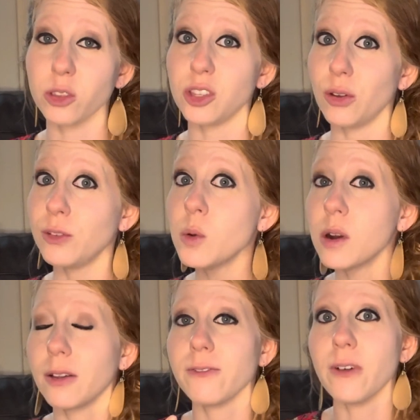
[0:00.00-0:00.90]
So if you
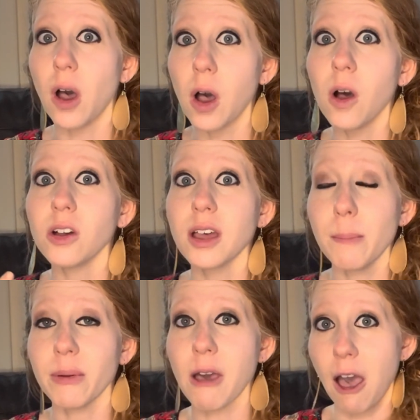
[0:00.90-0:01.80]
want a fall
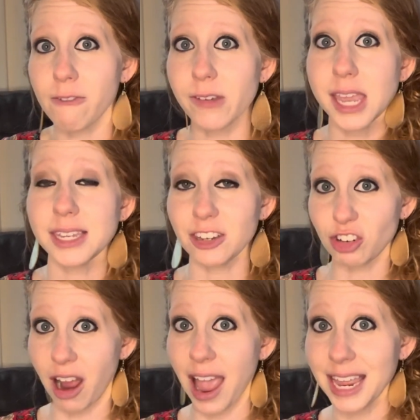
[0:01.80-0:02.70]
cup of coffee to
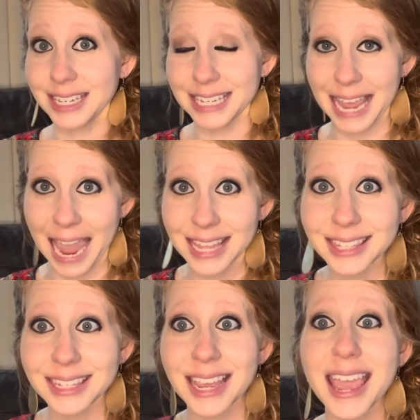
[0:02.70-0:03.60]
try and to
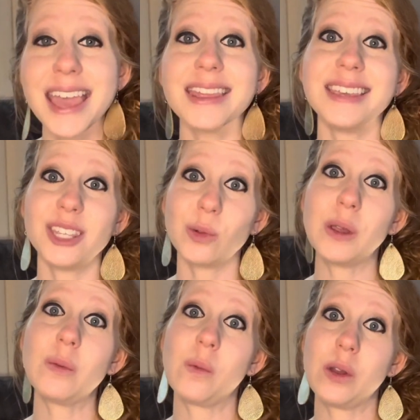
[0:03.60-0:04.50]
taste, this
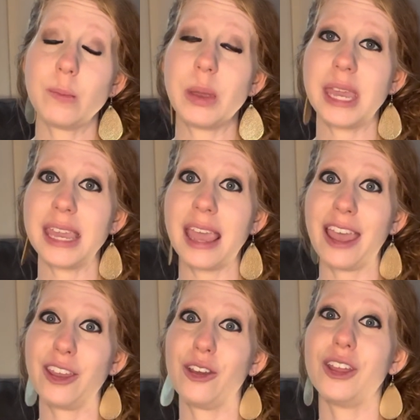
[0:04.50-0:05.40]
one would be
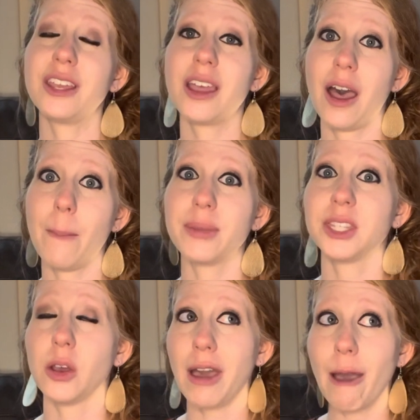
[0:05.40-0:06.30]
a good cup.
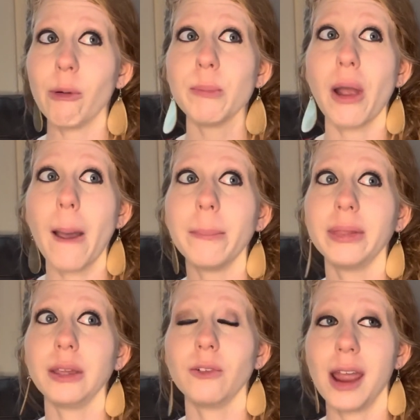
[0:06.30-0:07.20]
So I would
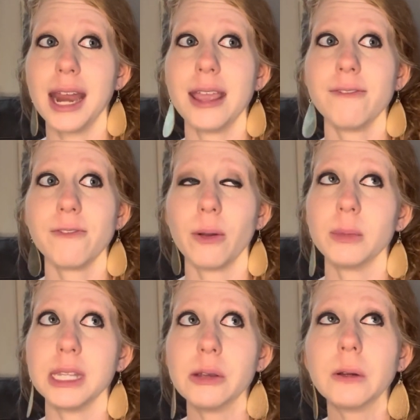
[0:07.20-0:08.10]
probably rate it from
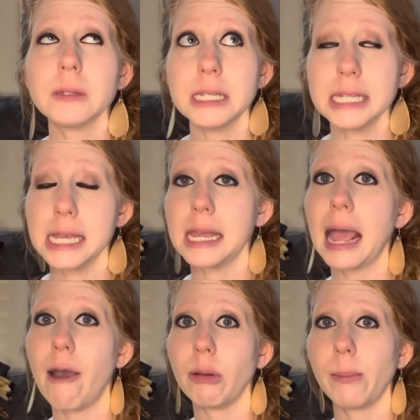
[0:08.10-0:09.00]
0 to 10.
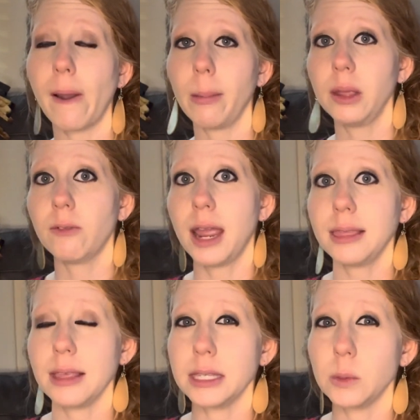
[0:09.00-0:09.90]
I would probably
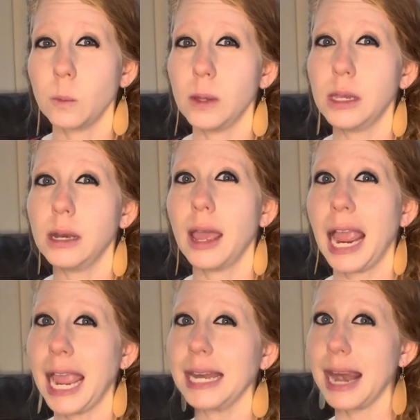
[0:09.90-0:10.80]
rate this one
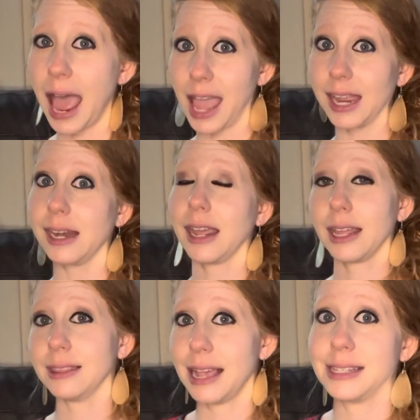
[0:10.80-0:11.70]
a 9.
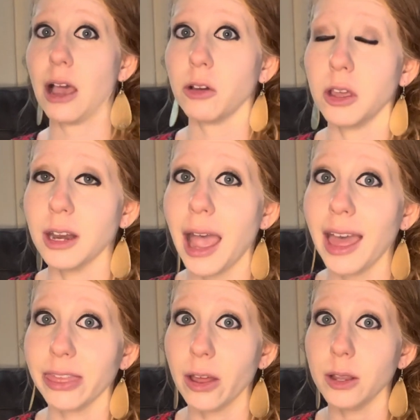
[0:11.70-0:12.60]
That's how good I
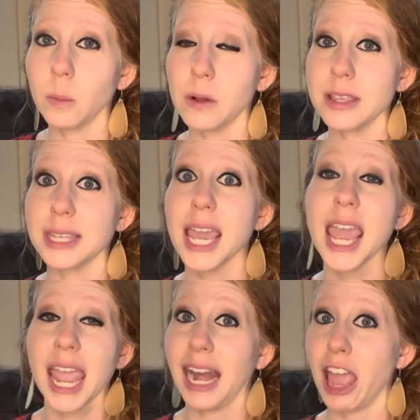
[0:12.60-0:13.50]
thought it was.
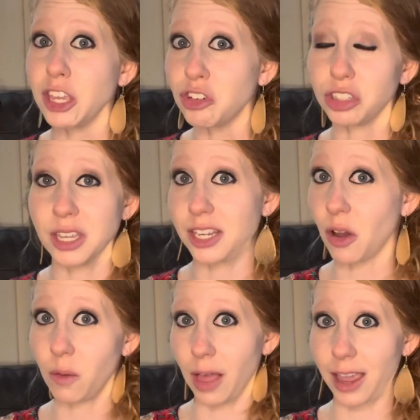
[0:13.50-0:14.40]
And I usually
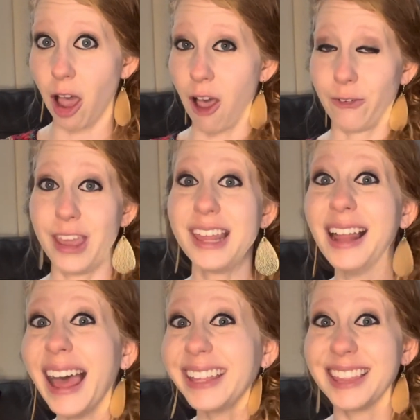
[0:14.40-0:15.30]
don't like coffee.
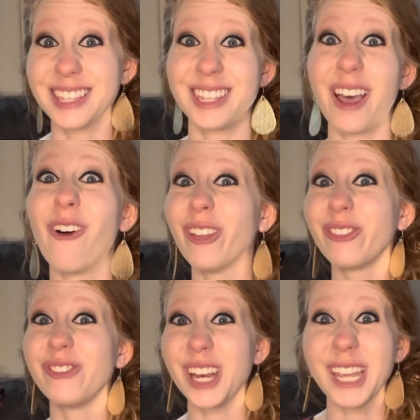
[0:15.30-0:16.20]
Like, this whole
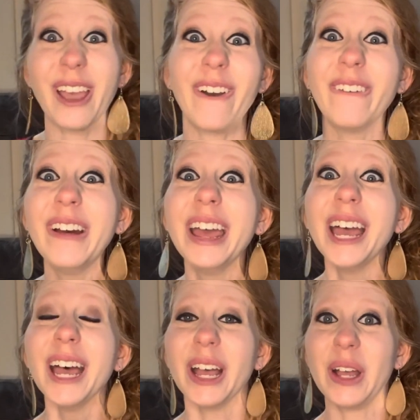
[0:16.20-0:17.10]
video,
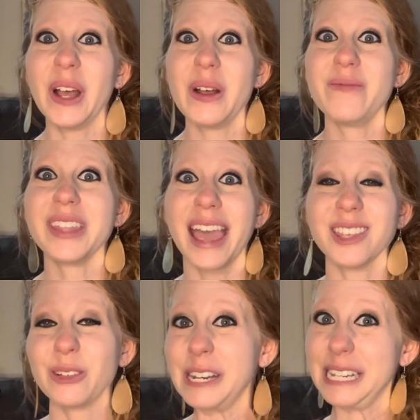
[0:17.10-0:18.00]

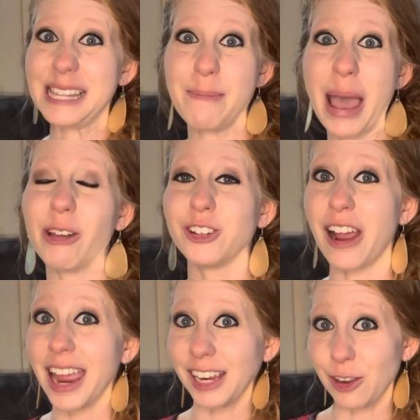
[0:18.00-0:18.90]
that's what it's about,
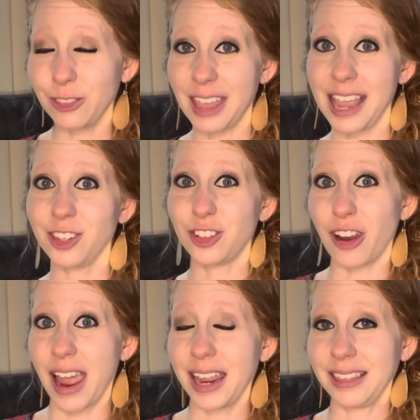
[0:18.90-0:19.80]
trying new things,
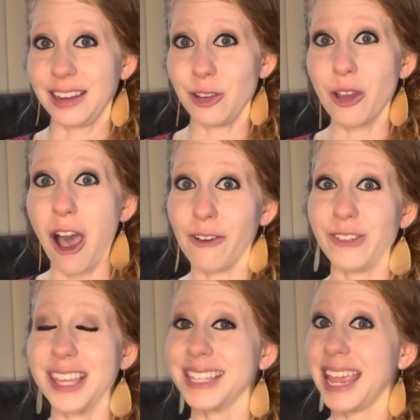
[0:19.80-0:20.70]
trying new
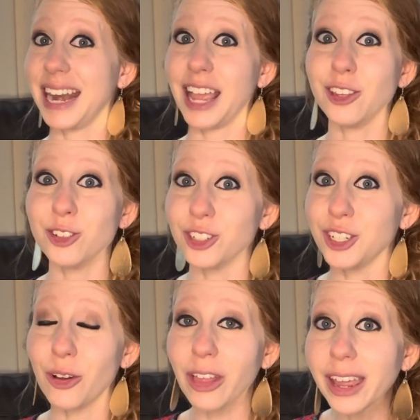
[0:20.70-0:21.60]
coffees. And I usually
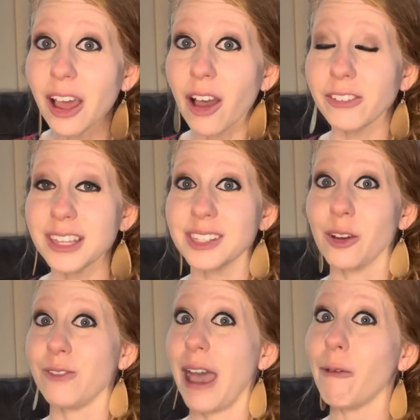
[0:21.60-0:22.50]
don't like coffee, so
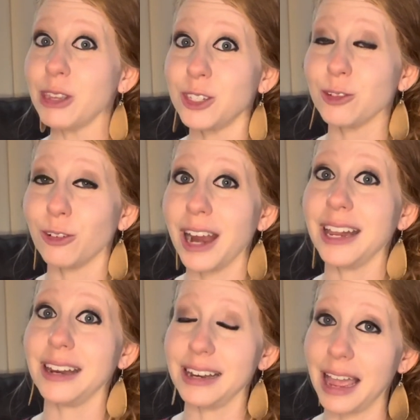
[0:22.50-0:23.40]
if I was to rate
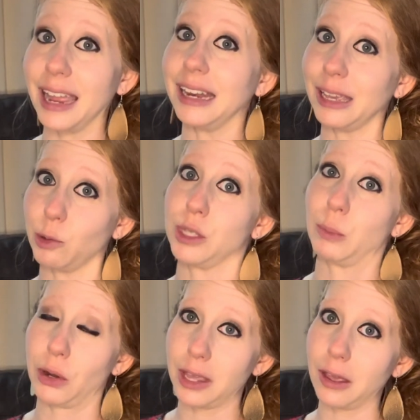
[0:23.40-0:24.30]
it a 9, it was
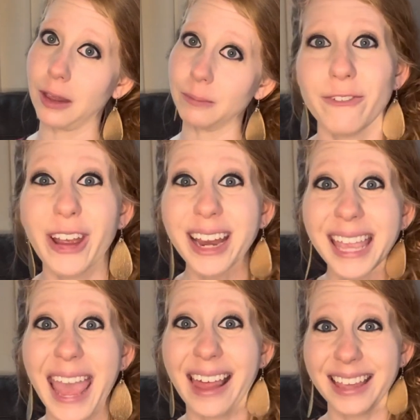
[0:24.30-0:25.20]
pretty good. My friend
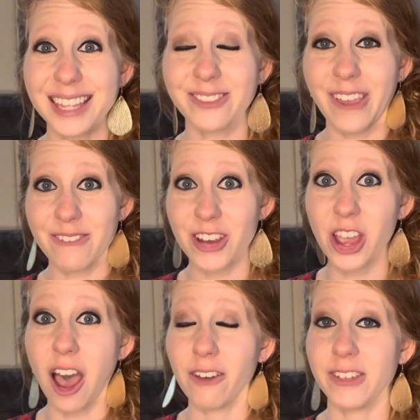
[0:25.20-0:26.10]
Kelly's favorite
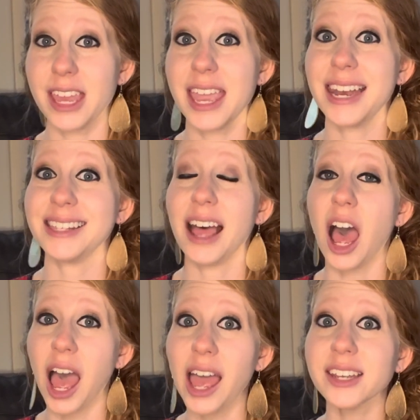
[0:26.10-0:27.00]
coffee. It is a
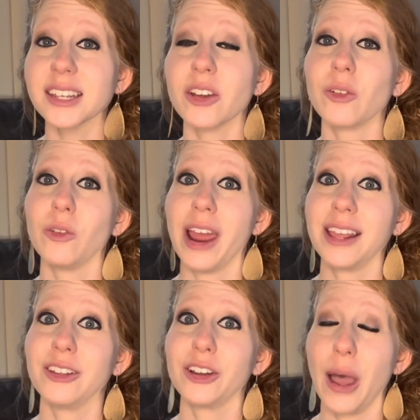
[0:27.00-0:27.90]
hot,
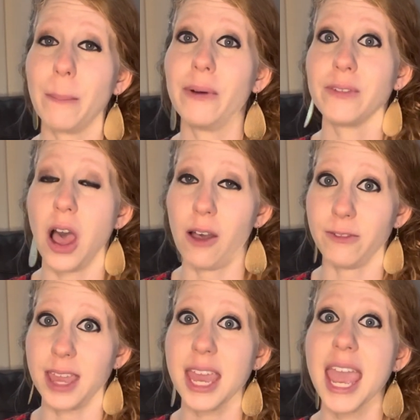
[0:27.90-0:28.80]
regular cup of
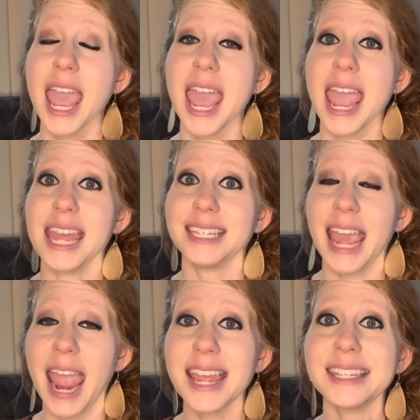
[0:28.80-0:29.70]
coffee. It
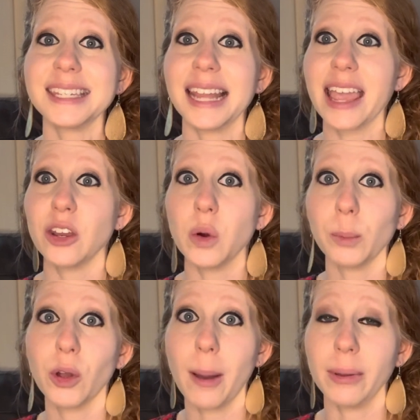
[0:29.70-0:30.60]
tastes like a
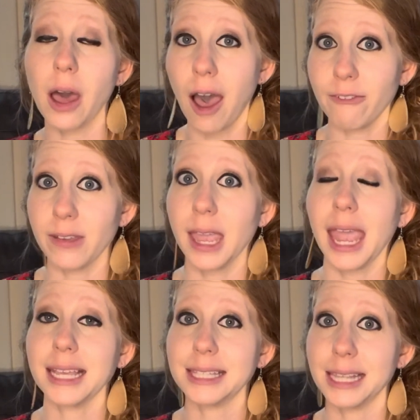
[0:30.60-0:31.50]
normal cup of coffee,
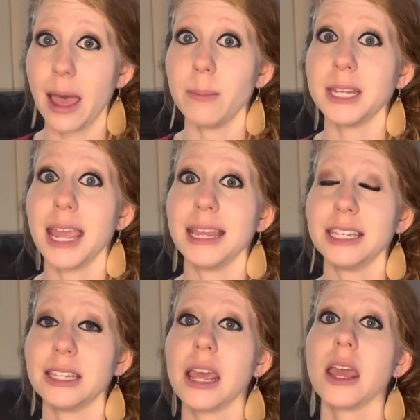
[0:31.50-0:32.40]
except
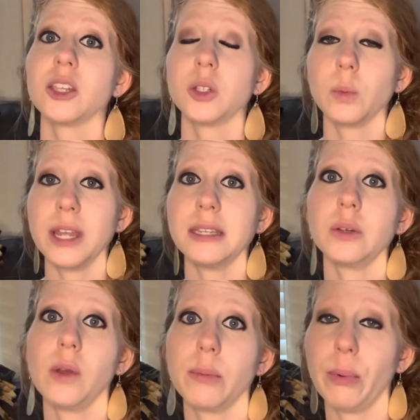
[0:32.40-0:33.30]
it's sweetened
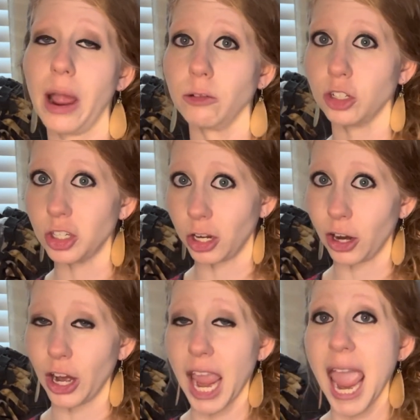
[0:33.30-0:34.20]
with brown
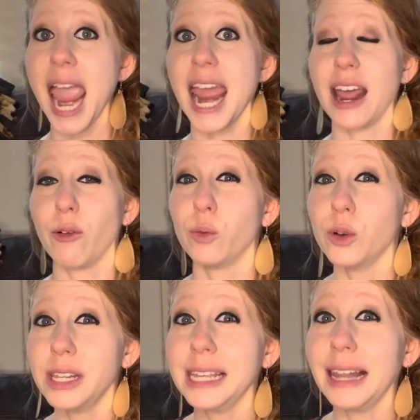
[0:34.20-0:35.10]
sugar. And I
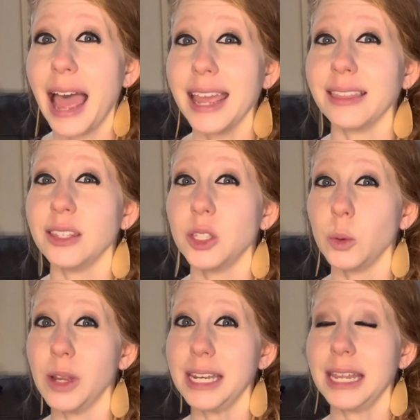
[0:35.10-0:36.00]
really like the
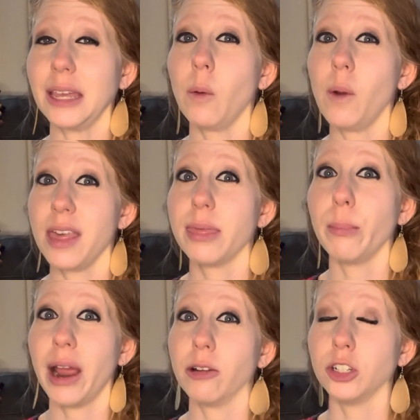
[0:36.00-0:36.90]
sweetening with
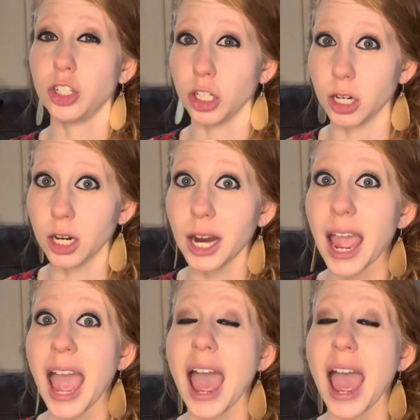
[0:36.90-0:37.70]
brown sugar.